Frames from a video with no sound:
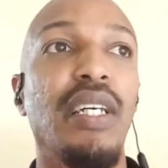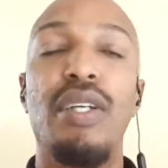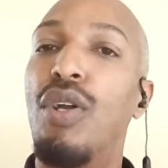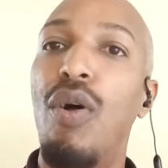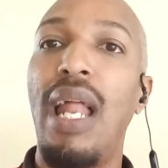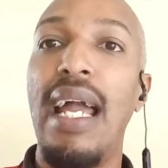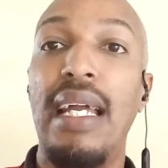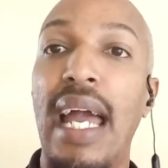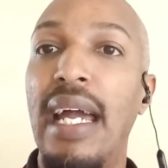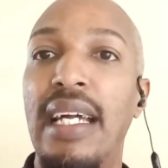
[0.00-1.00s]
You know,
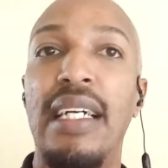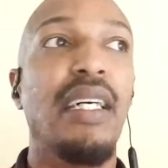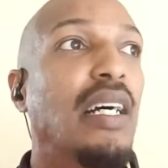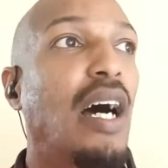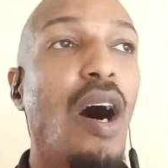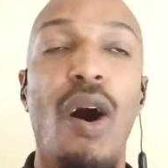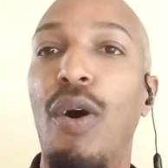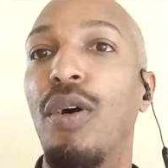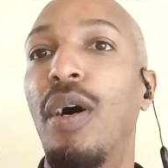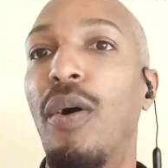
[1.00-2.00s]
like, hey,
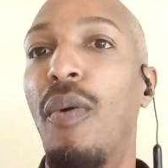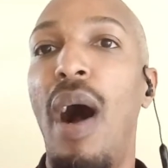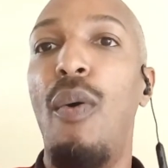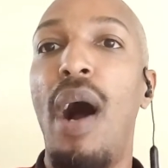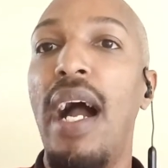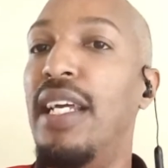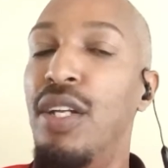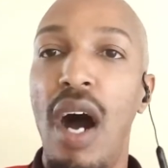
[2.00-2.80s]
oh, why?